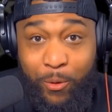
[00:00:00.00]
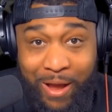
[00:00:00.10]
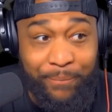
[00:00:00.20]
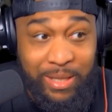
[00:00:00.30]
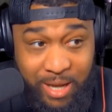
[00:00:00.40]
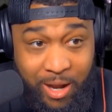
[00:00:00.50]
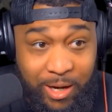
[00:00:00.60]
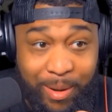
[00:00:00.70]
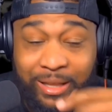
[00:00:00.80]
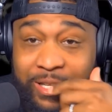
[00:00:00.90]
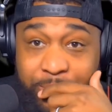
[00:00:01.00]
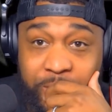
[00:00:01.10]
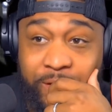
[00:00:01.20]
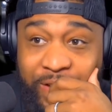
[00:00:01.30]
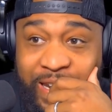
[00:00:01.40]
have been talking about this
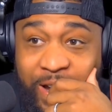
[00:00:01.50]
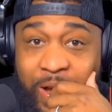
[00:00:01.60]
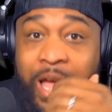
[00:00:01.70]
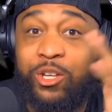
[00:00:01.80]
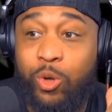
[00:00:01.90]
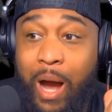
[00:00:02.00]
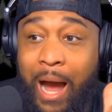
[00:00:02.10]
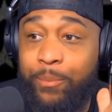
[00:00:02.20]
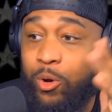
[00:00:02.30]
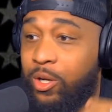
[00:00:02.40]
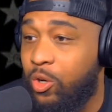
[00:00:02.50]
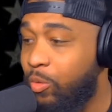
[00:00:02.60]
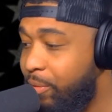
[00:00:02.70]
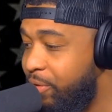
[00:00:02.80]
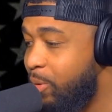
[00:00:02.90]
music video, so I'm going to do
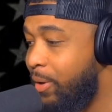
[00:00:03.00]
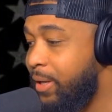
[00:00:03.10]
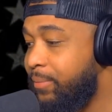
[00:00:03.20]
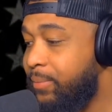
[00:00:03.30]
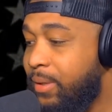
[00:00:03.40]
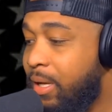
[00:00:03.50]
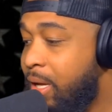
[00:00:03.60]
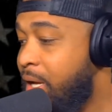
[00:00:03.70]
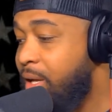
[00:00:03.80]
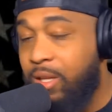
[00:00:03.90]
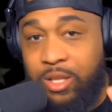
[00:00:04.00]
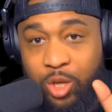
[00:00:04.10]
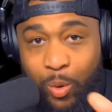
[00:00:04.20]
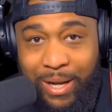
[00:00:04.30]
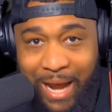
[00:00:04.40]
a review on it.
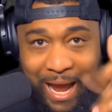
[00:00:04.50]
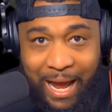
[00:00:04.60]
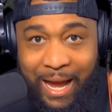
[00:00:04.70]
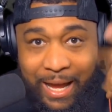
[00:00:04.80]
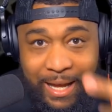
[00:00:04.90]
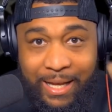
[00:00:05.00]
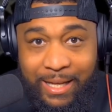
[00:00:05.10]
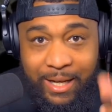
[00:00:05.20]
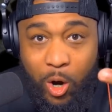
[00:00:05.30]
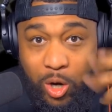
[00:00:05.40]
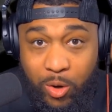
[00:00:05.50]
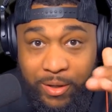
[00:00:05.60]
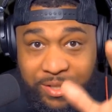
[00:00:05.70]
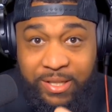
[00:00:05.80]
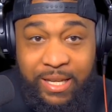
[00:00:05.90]
You and I are
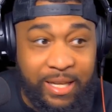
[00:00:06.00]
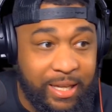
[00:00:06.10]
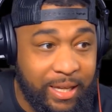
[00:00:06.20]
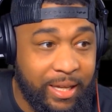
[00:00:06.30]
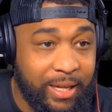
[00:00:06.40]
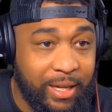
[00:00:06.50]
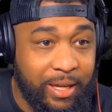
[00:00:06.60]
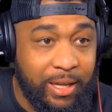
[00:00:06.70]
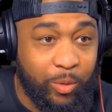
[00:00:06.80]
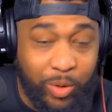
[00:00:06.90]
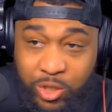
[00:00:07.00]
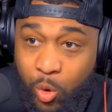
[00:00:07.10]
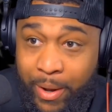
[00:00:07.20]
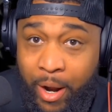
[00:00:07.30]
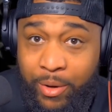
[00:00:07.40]
going to see what's
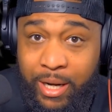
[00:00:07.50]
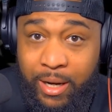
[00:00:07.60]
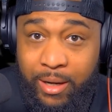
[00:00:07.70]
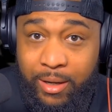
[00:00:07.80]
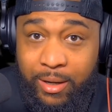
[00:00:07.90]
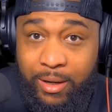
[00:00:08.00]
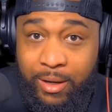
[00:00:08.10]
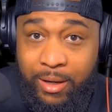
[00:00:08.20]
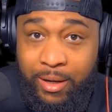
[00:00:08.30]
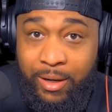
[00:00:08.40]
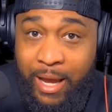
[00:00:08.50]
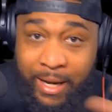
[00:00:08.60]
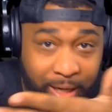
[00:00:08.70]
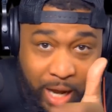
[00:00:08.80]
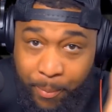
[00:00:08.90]
going on here.
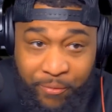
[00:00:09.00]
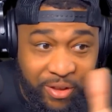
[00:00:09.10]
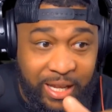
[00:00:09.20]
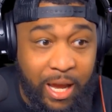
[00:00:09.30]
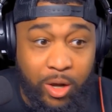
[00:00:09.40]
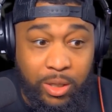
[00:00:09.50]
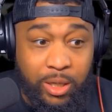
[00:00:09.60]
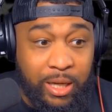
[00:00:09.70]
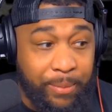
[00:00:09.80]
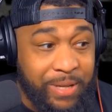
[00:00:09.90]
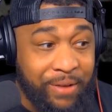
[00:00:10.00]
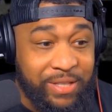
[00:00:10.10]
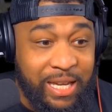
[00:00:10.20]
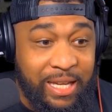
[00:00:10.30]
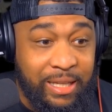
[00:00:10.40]
And a couple video little clips I've
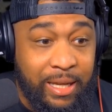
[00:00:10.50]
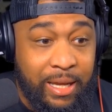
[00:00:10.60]
seen,